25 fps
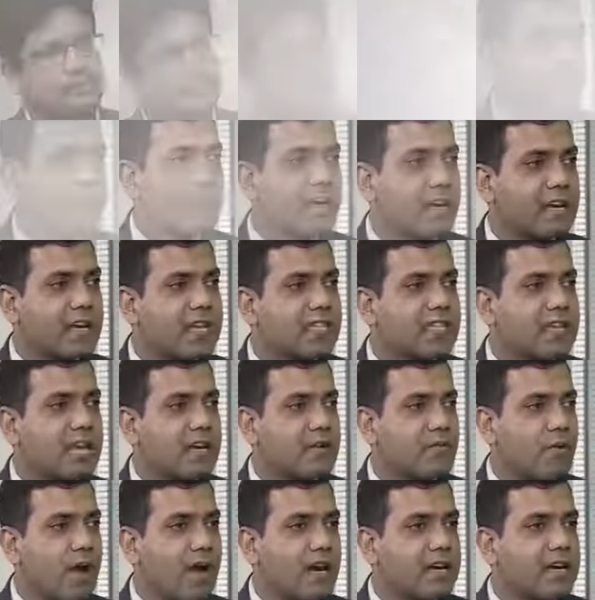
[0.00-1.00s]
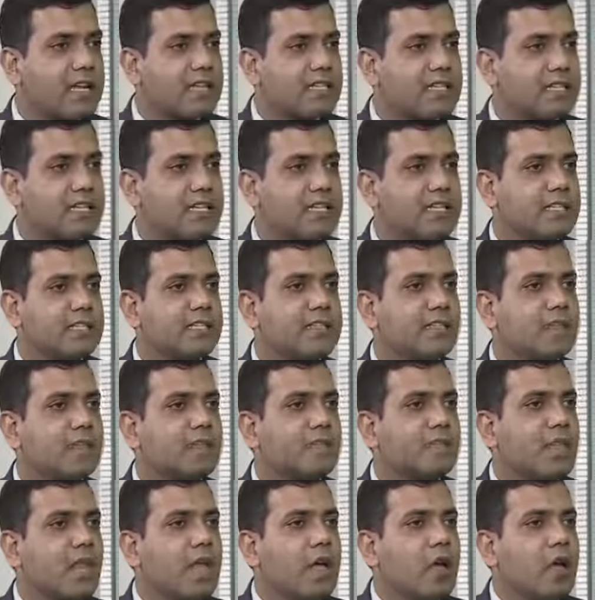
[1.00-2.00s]
The biggest advantage is
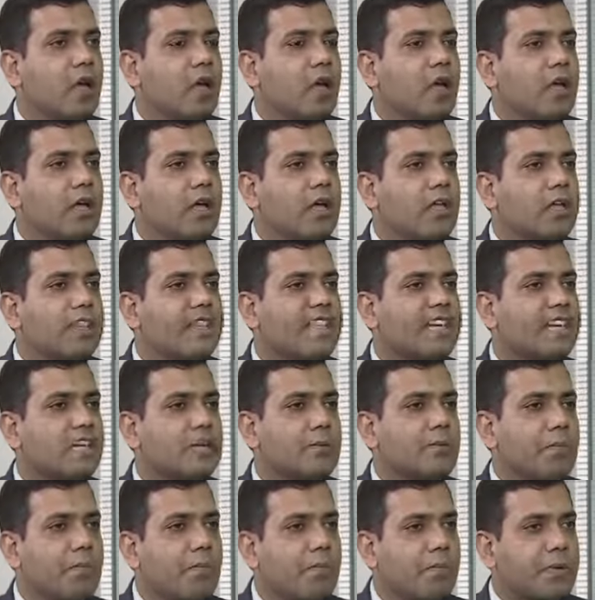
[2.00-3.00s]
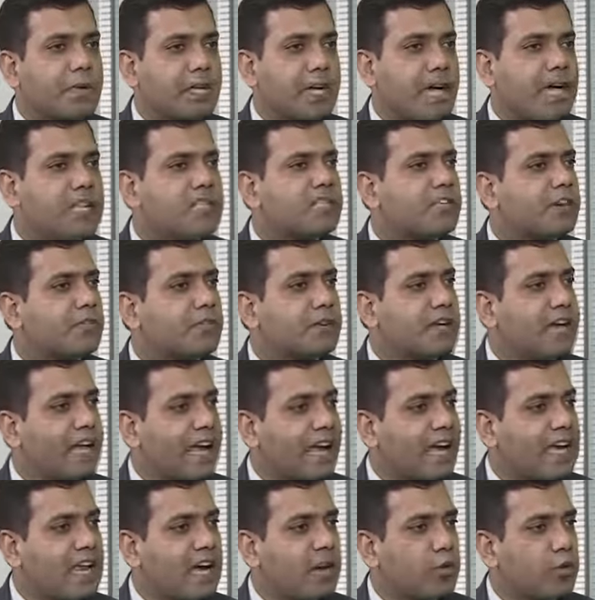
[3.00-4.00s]
the tons of
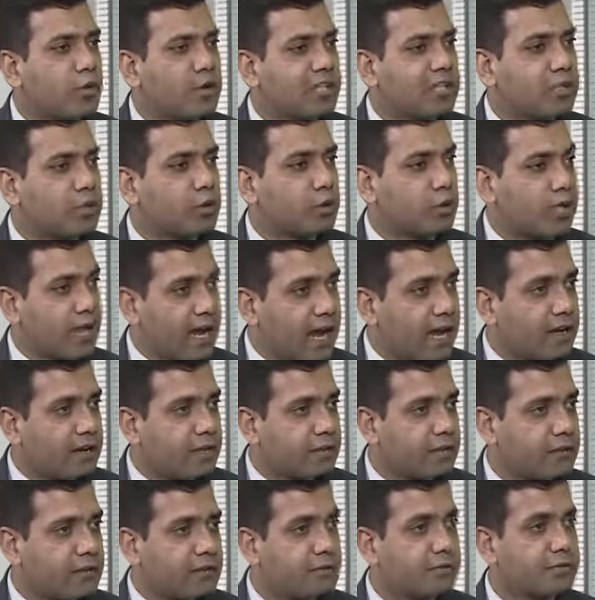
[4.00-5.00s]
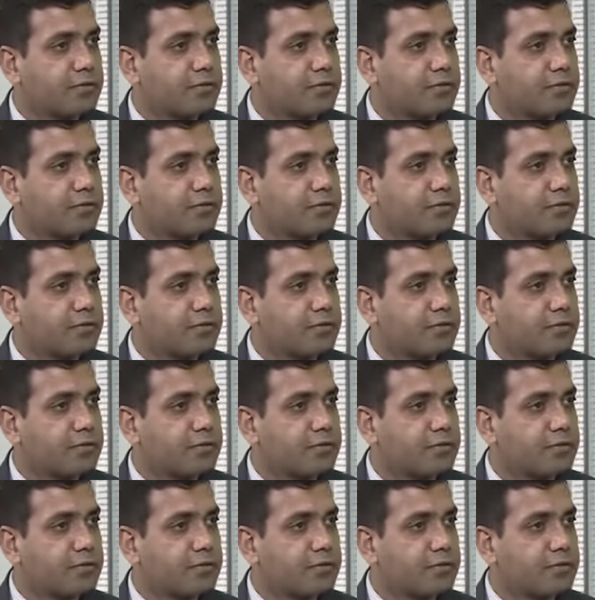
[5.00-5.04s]
data which you get